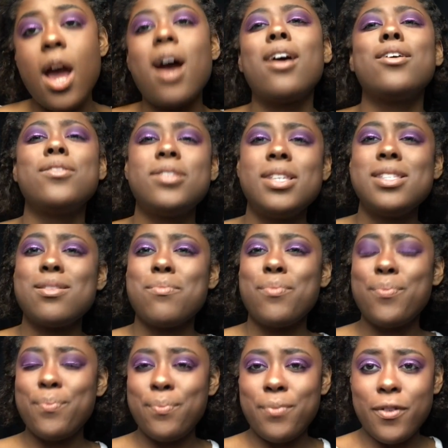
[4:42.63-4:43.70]
I used these
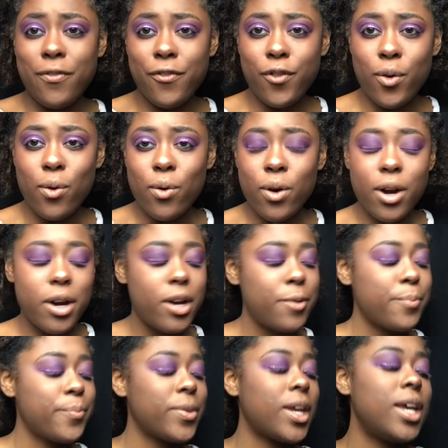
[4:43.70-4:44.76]
before,
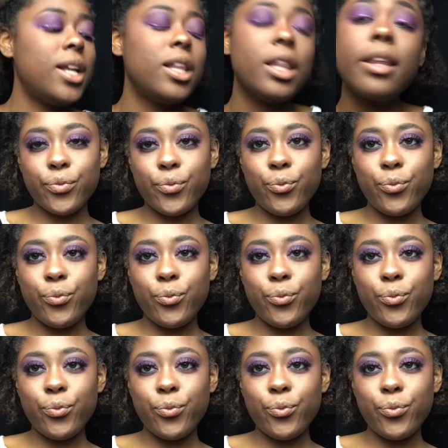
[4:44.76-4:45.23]
and I'm